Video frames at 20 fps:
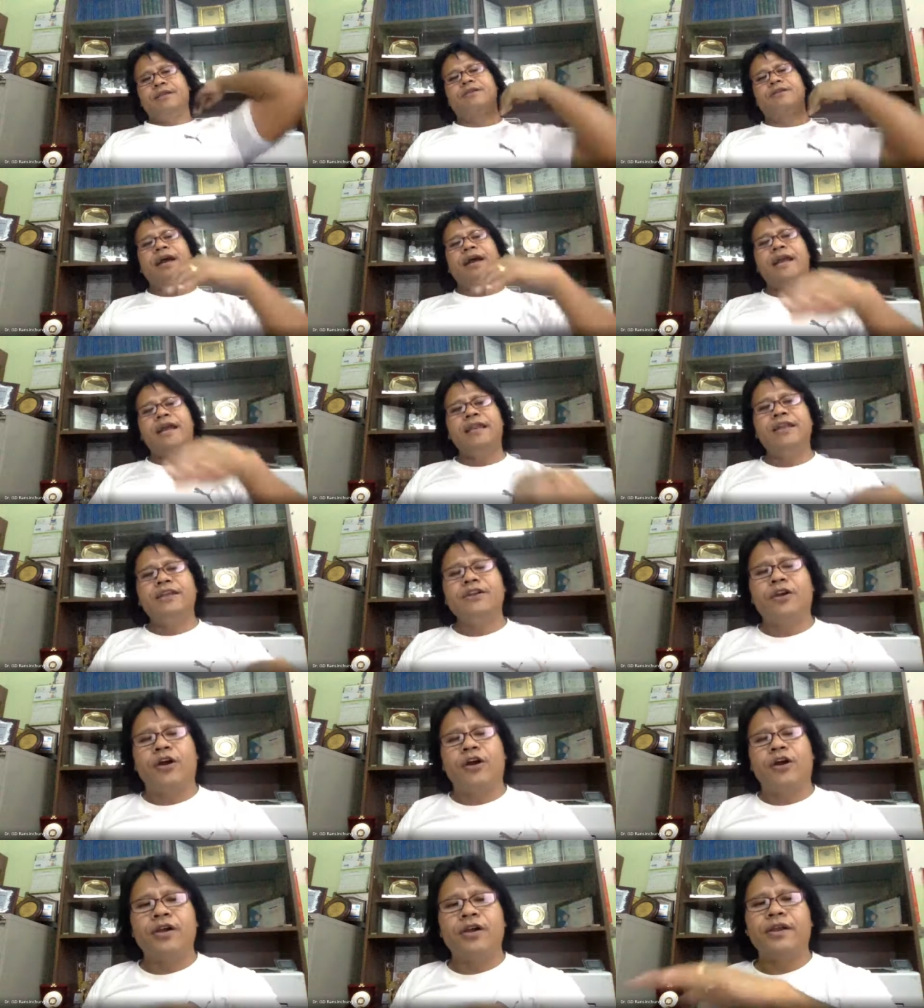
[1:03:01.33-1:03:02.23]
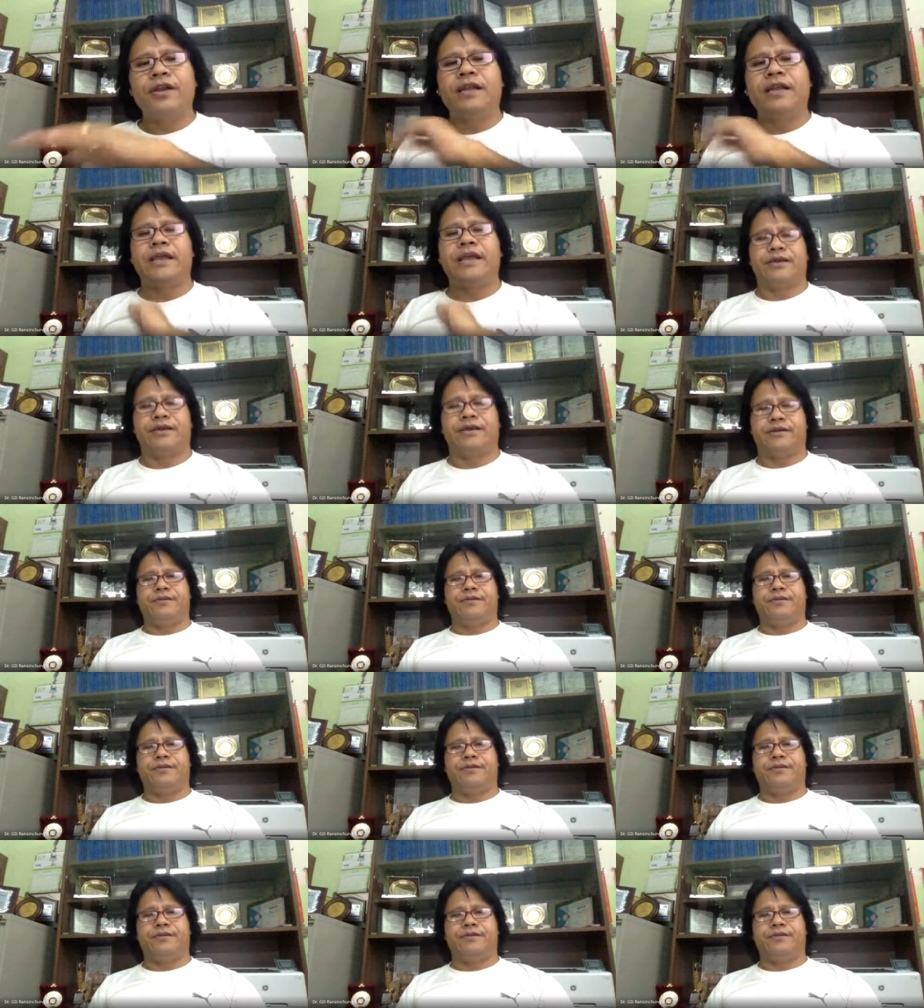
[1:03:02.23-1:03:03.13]
dry lean concrete layer
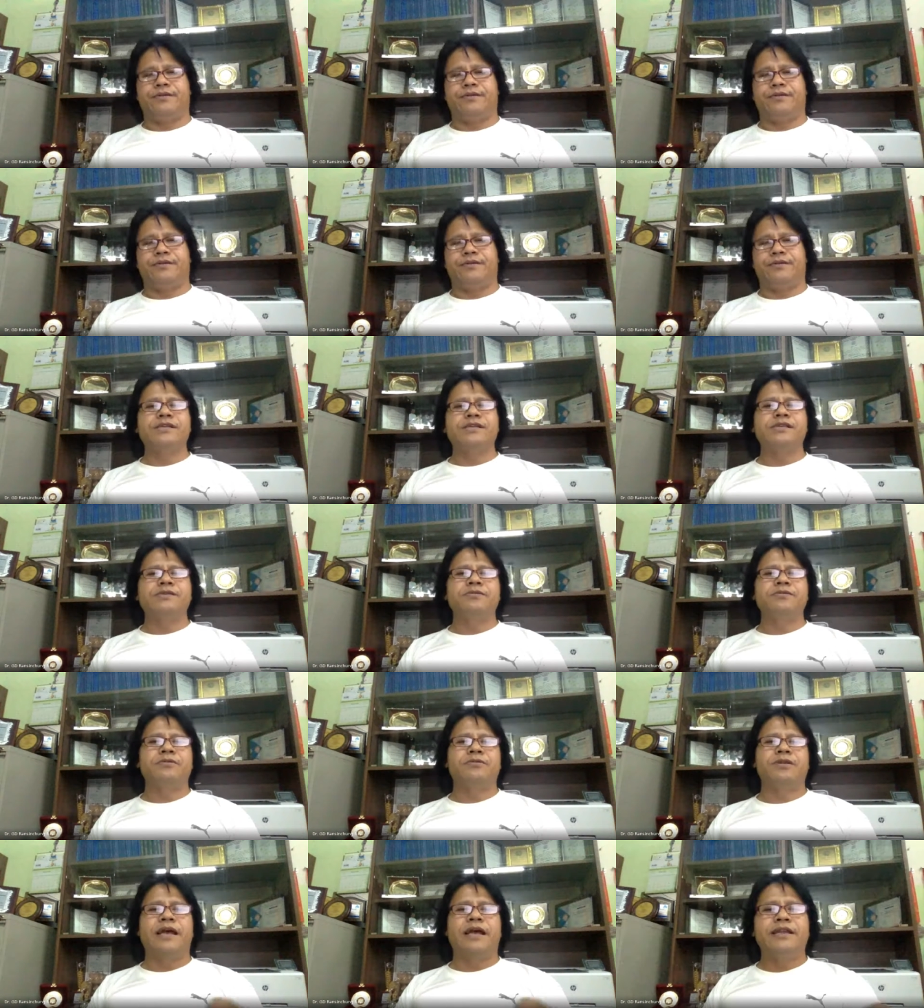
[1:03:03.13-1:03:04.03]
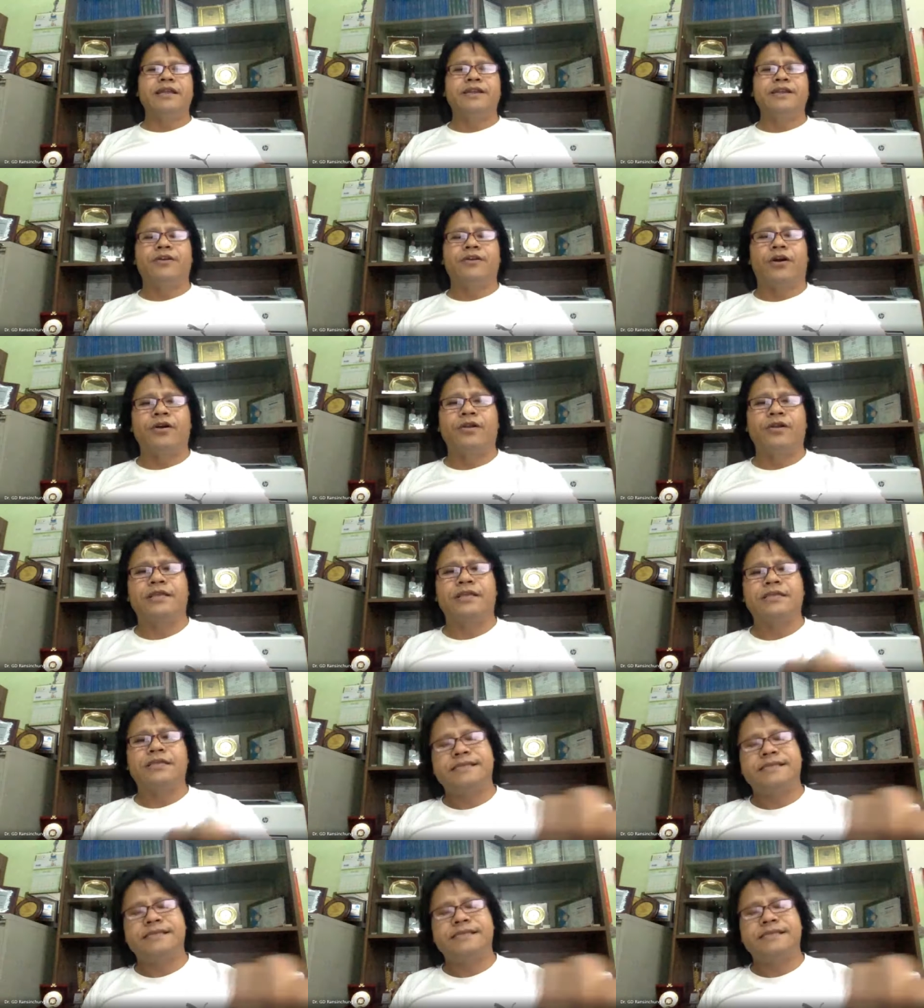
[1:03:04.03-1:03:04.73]
for the construction of the dry lean concrete.